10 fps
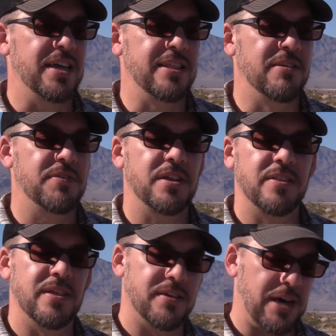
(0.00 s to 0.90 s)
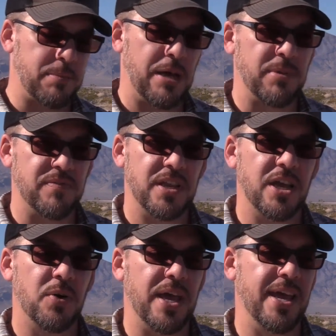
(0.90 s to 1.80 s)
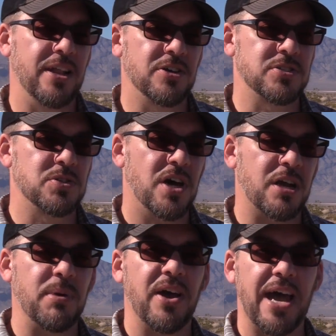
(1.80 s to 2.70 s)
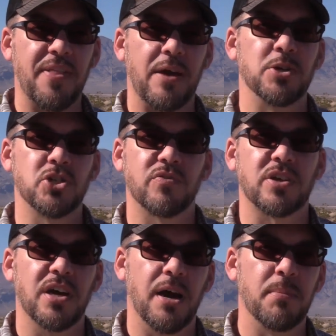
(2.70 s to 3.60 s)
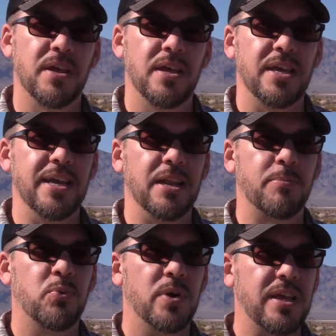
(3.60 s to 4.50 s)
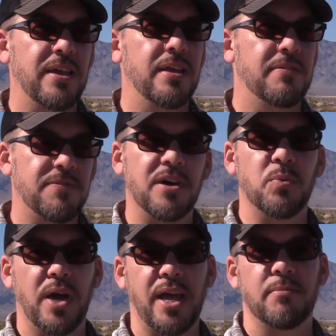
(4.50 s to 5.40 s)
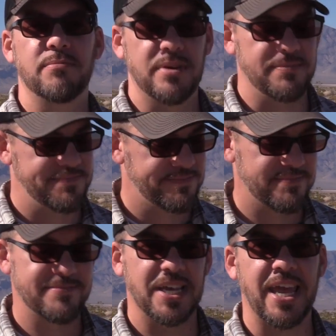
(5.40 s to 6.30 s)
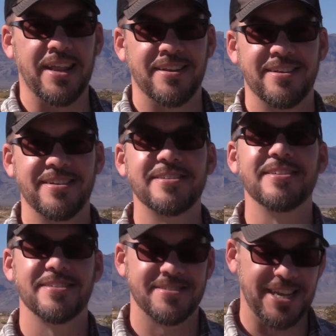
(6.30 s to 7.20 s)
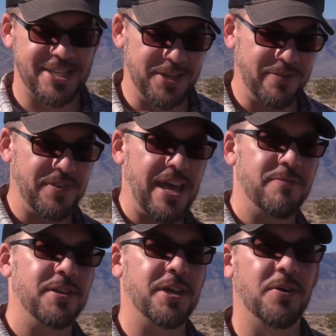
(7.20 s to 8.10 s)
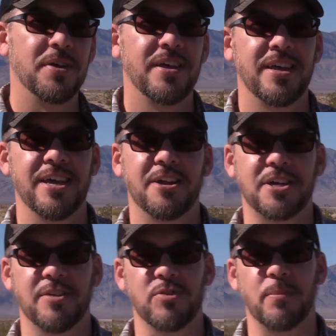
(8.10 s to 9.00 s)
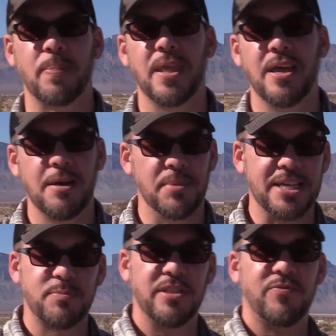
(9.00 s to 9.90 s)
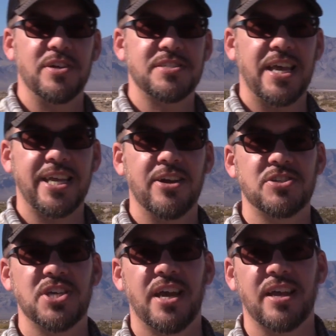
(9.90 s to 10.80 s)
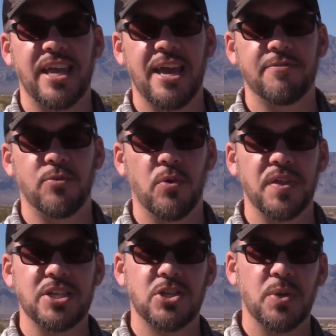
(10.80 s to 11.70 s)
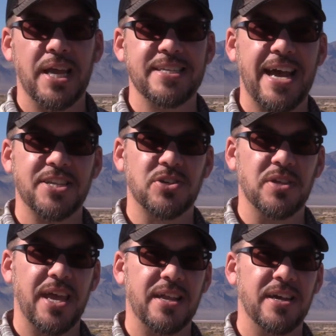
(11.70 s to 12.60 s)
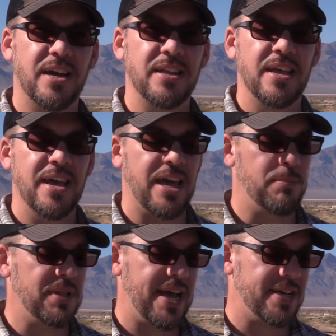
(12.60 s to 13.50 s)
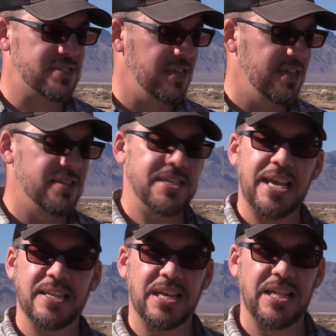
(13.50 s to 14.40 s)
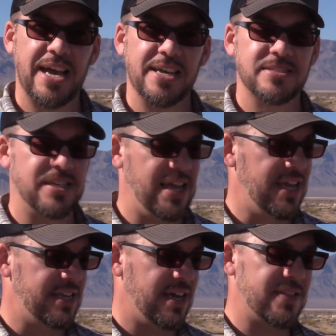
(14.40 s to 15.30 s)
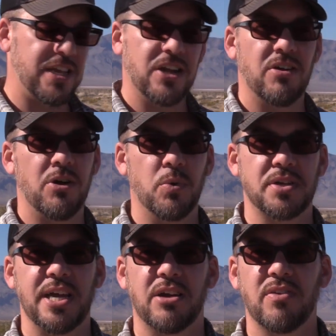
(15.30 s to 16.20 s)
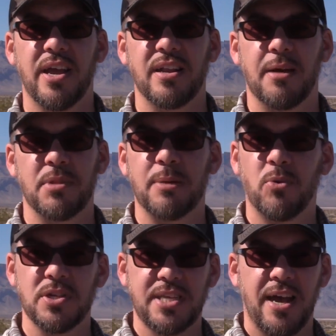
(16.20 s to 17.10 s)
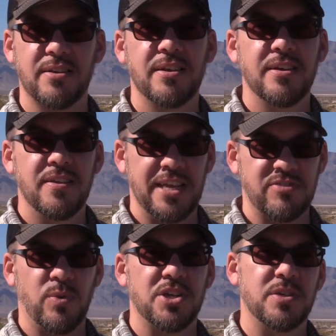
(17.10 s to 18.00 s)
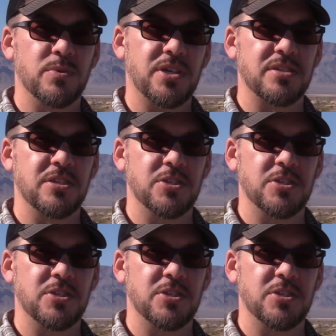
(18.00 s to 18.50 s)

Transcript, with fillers: in the upcoming video, and also talk about how that was overcome in a pretty fun way. But again, stay tuned for that video and I'll cover it. But that's been the Front Sight gear check, again, for the two-day tactical handgun. Had a blast taking the class, and the gear all worked out great. I'm the Late Boy Scout. Thanks for watching. We'll talk to you